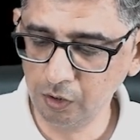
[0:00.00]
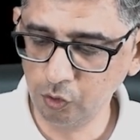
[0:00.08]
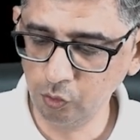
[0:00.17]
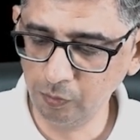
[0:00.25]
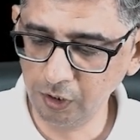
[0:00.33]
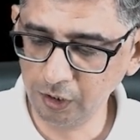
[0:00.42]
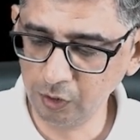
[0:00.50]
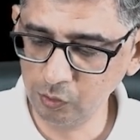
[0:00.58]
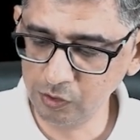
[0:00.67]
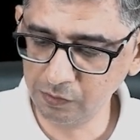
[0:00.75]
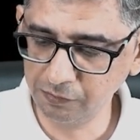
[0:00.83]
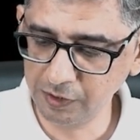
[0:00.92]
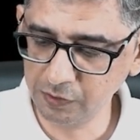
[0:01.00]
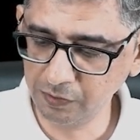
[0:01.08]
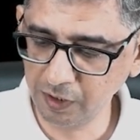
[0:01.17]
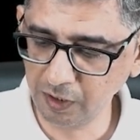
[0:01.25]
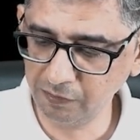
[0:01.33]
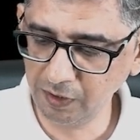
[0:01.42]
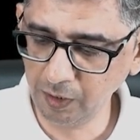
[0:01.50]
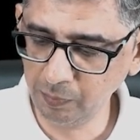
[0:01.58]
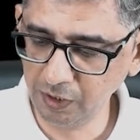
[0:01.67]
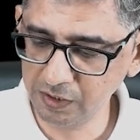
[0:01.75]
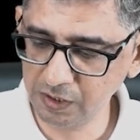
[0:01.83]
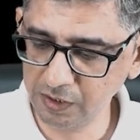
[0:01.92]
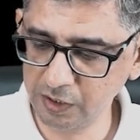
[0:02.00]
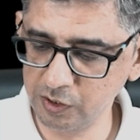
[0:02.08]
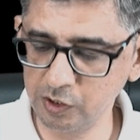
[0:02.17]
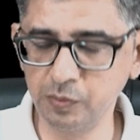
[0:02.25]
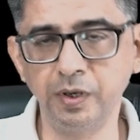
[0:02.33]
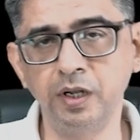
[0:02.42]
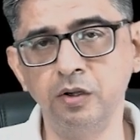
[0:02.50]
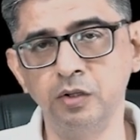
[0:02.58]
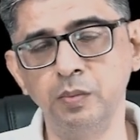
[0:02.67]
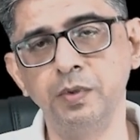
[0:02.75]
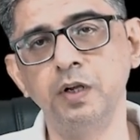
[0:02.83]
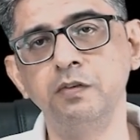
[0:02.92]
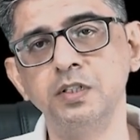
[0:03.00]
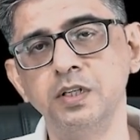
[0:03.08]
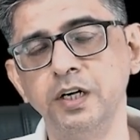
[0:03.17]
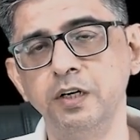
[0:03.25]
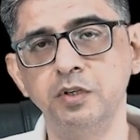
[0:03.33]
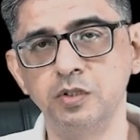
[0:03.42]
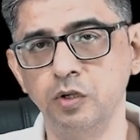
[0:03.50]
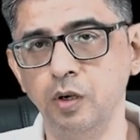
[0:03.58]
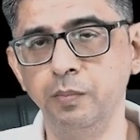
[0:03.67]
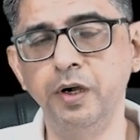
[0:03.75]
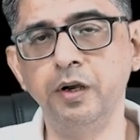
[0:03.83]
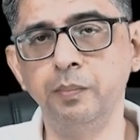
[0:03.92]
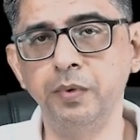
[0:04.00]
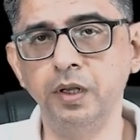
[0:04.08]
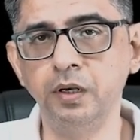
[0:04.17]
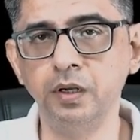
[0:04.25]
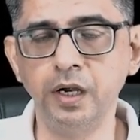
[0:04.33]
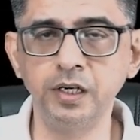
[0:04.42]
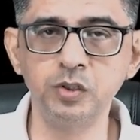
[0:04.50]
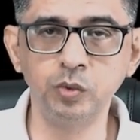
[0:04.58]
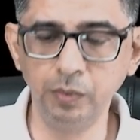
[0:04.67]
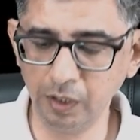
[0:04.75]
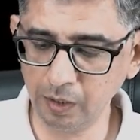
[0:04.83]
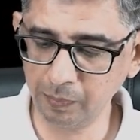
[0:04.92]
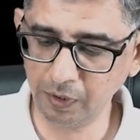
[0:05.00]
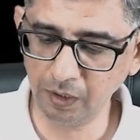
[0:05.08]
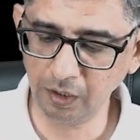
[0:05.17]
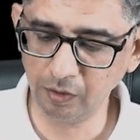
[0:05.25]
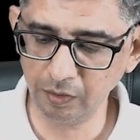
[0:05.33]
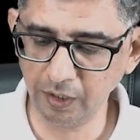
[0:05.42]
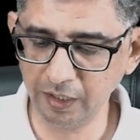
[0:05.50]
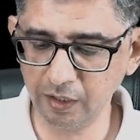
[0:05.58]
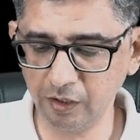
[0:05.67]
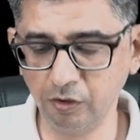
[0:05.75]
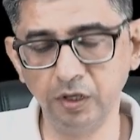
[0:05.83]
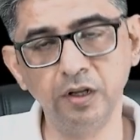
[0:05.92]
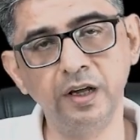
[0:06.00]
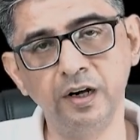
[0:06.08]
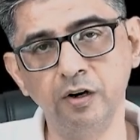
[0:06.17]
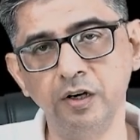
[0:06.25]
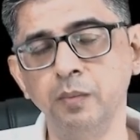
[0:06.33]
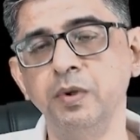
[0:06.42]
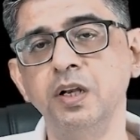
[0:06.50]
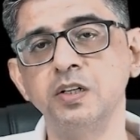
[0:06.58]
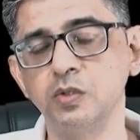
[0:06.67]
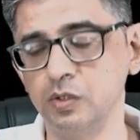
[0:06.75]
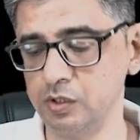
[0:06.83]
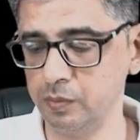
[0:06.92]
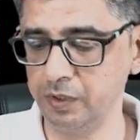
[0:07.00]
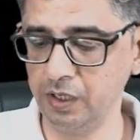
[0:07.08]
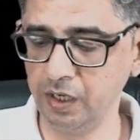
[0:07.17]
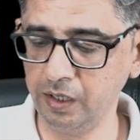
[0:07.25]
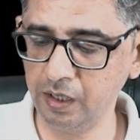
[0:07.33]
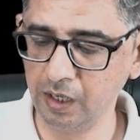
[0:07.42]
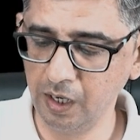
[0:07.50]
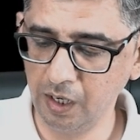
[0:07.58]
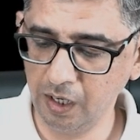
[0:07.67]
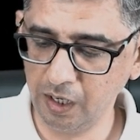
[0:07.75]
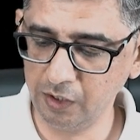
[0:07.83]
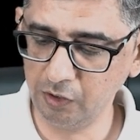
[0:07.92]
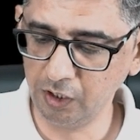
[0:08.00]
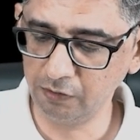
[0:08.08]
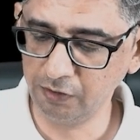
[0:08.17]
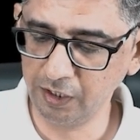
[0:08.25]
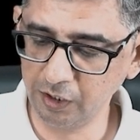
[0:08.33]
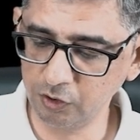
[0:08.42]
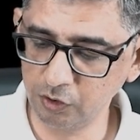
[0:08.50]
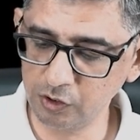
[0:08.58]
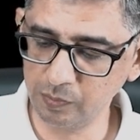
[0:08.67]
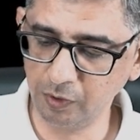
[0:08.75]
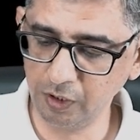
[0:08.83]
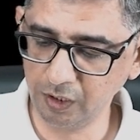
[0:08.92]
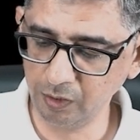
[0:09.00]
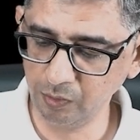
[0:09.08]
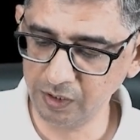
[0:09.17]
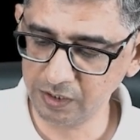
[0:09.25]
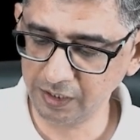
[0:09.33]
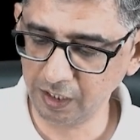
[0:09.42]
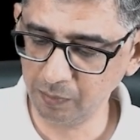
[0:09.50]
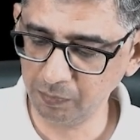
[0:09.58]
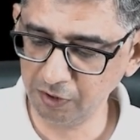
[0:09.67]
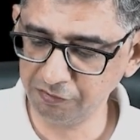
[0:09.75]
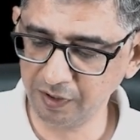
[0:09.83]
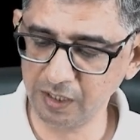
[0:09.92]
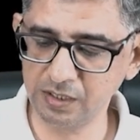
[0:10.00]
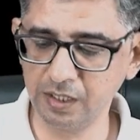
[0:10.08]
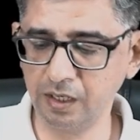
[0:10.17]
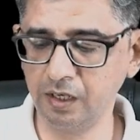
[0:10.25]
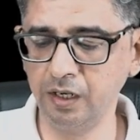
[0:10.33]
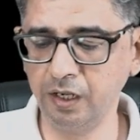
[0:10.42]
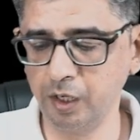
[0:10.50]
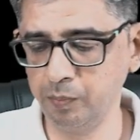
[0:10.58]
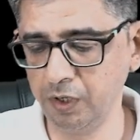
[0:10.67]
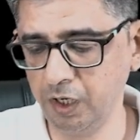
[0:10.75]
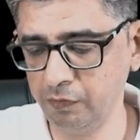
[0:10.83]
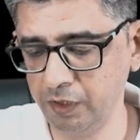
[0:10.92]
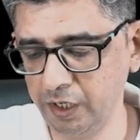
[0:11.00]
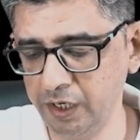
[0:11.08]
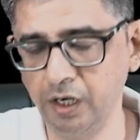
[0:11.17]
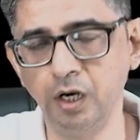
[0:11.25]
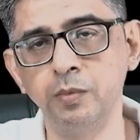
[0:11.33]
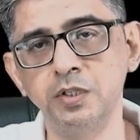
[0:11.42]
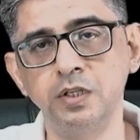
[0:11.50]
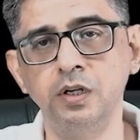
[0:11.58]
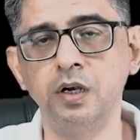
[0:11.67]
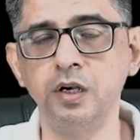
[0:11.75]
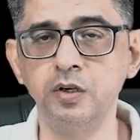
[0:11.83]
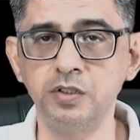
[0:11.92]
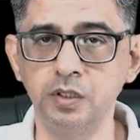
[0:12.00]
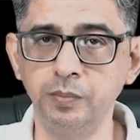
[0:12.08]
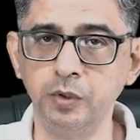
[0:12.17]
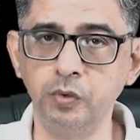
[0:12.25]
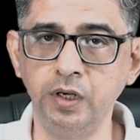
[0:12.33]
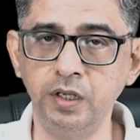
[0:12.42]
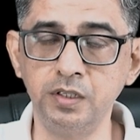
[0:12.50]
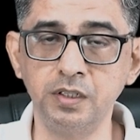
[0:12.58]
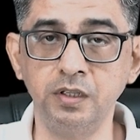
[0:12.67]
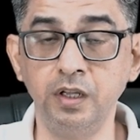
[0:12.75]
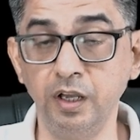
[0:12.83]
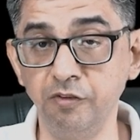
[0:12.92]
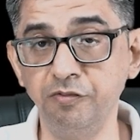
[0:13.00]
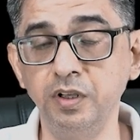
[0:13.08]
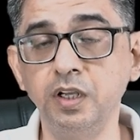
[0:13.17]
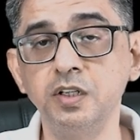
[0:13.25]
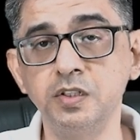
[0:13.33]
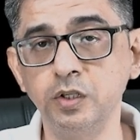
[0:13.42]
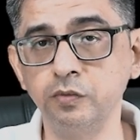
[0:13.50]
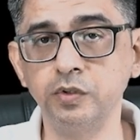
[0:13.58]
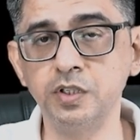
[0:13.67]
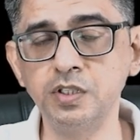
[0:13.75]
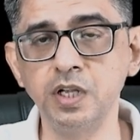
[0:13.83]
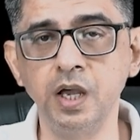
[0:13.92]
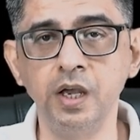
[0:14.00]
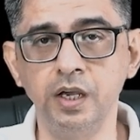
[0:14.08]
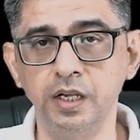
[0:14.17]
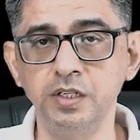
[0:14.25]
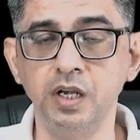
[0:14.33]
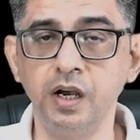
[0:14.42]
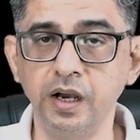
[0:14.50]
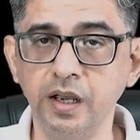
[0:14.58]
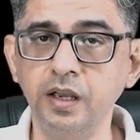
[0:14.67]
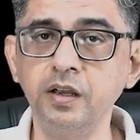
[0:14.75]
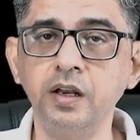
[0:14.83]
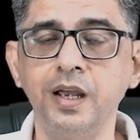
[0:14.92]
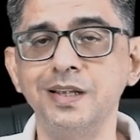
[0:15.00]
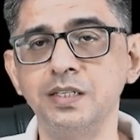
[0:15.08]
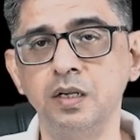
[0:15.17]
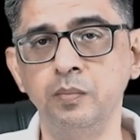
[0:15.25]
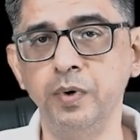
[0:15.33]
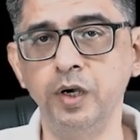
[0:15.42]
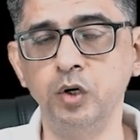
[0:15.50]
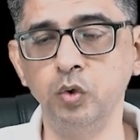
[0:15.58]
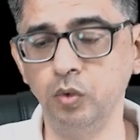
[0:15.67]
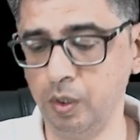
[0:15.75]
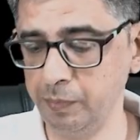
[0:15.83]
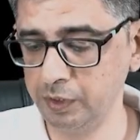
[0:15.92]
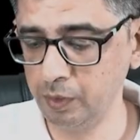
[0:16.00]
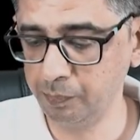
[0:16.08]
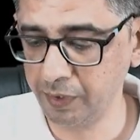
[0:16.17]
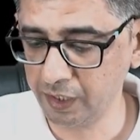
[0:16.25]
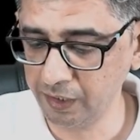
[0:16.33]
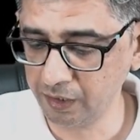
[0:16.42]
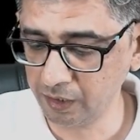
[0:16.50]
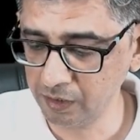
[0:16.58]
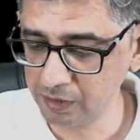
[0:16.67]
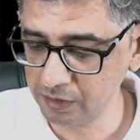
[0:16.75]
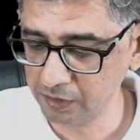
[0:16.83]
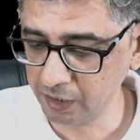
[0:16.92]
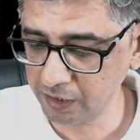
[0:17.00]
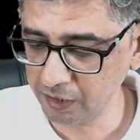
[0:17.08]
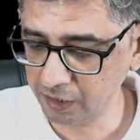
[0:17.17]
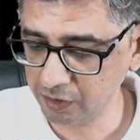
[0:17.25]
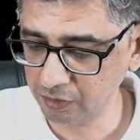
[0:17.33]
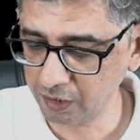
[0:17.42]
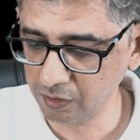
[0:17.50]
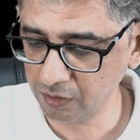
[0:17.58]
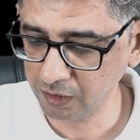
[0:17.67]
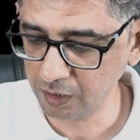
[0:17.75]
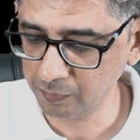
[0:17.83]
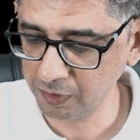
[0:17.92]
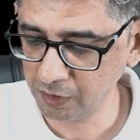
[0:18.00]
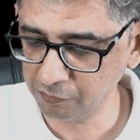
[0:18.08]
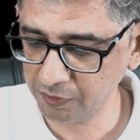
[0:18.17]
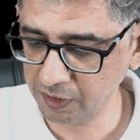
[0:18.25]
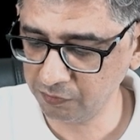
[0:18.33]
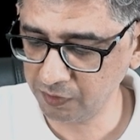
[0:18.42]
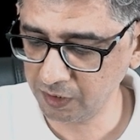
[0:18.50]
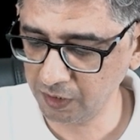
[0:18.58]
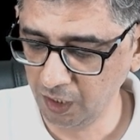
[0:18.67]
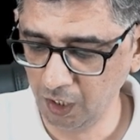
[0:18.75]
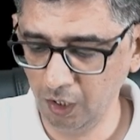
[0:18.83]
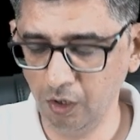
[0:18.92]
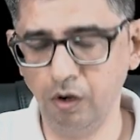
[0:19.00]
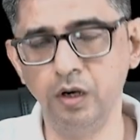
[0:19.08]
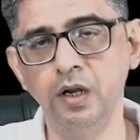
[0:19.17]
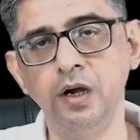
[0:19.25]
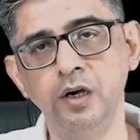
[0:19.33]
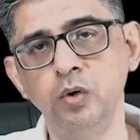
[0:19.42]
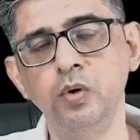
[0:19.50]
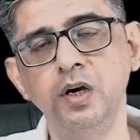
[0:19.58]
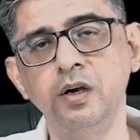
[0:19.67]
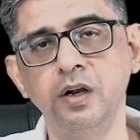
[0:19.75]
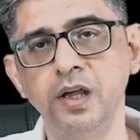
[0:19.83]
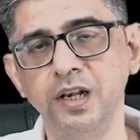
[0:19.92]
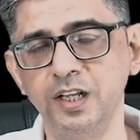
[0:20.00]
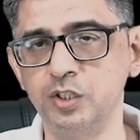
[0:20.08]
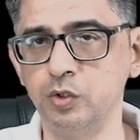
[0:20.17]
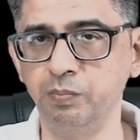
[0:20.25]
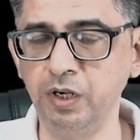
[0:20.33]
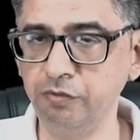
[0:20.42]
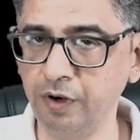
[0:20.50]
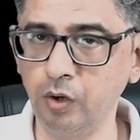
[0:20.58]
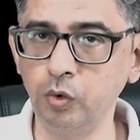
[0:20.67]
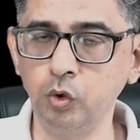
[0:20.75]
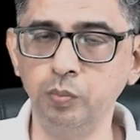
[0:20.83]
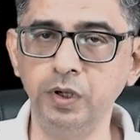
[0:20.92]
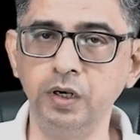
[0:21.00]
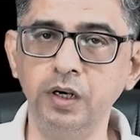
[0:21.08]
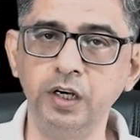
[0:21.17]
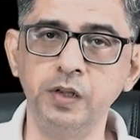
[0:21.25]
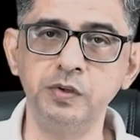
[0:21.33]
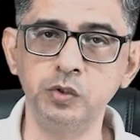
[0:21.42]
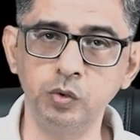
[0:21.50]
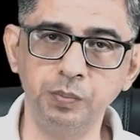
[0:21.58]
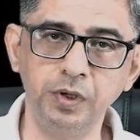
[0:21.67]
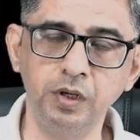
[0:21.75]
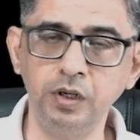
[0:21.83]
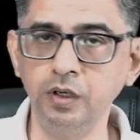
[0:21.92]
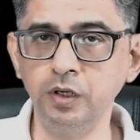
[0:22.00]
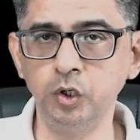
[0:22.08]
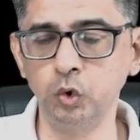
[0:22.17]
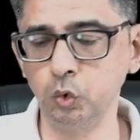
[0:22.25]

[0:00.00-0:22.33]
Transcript: two molecules which were available as a nasal spray on the previous slide was zolmitriptan and sumatriptan. Now dihydroergotamine has also been added. And the advantage of this molecule is it can be fast acting, can be given intramuscularly or subcutaneous, and the efficacy of this is higher as compared to, I mean, the parenteral dihydroergotamine efficacy on a head-to-head trial has been found to be relatively superior